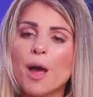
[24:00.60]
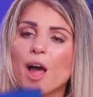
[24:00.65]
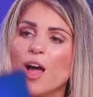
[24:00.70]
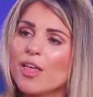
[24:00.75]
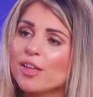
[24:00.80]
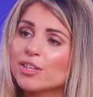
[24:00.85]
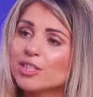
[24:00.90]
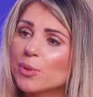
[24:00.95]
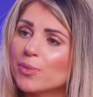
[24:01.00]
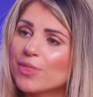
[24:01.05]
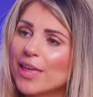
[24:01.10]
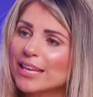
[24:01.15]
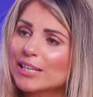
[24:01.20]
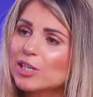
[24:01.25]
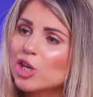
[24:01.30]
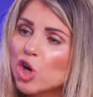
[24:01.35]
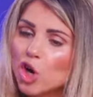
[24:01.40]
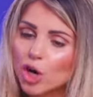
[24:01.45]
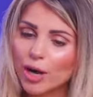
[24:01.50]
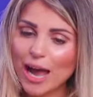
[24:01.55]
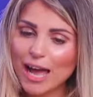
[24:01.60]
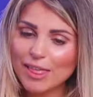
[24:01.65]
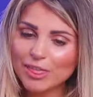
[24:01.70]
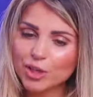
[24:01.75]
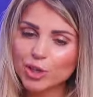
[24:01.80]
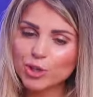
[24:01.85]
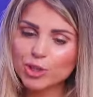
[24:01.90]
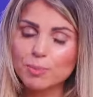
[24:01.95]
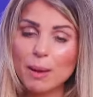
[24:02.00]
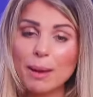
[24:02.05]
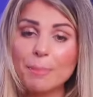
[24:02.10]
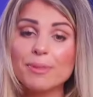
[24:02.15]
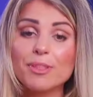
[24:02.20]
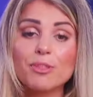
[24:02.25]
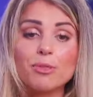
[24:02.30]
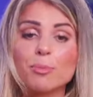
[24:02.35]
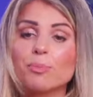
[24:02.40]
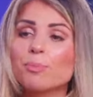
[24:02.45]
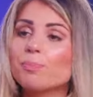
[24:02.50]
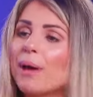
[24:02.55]
So they look at the newspaper,
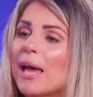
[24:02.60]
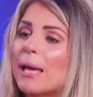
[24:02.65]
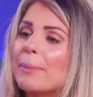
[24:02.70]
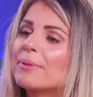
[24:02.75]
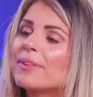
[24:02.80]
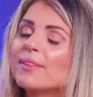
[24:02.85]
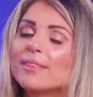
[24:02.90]
the paper that